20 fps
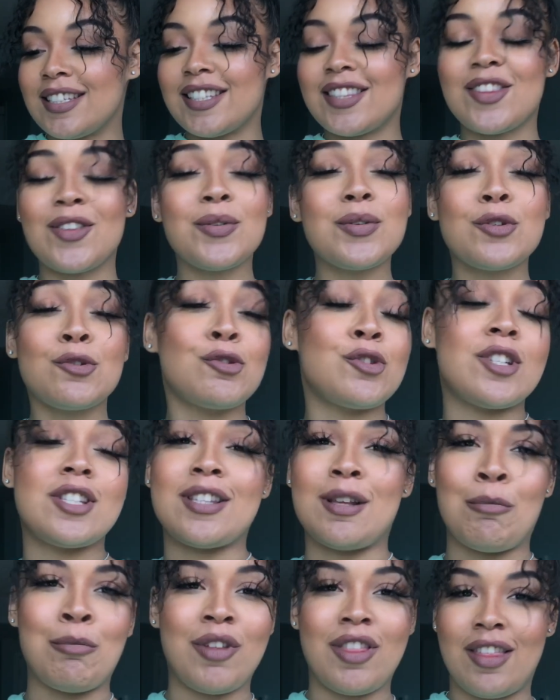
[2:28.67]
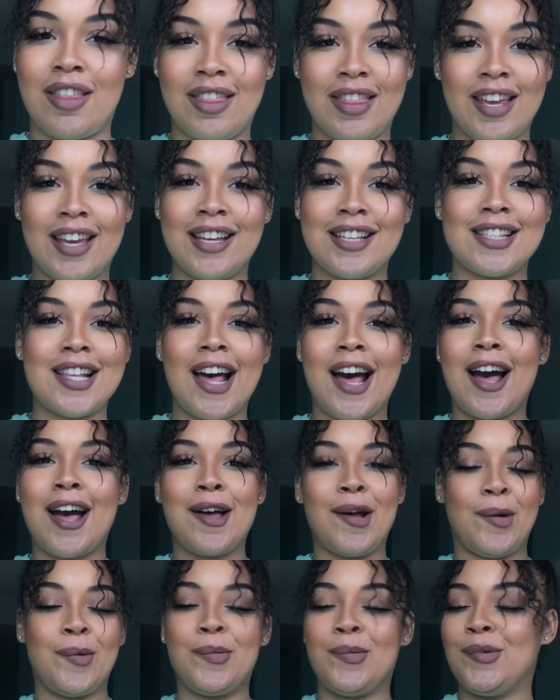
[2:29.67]
those are just some of the things.
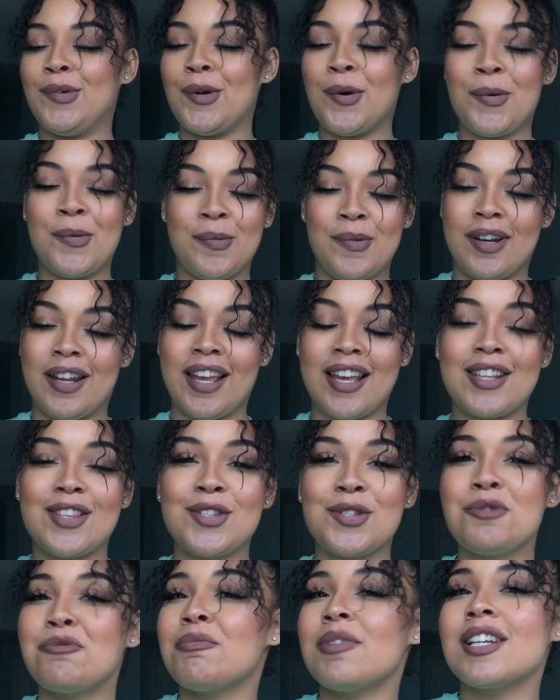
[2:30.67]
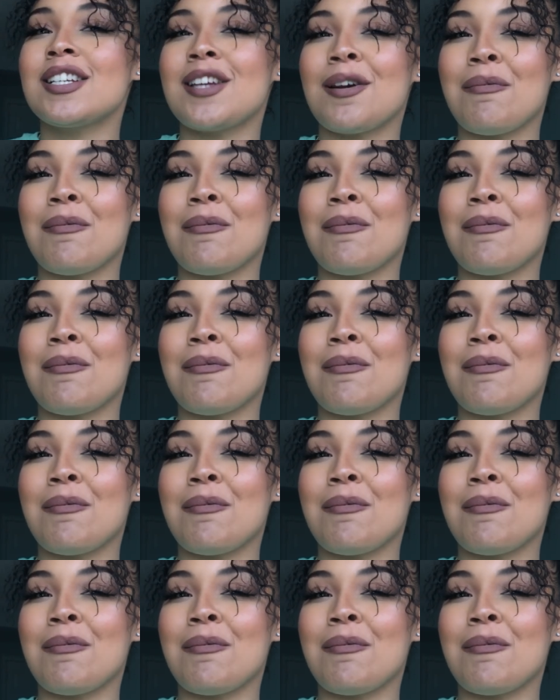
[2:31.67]
I don't want to get too much.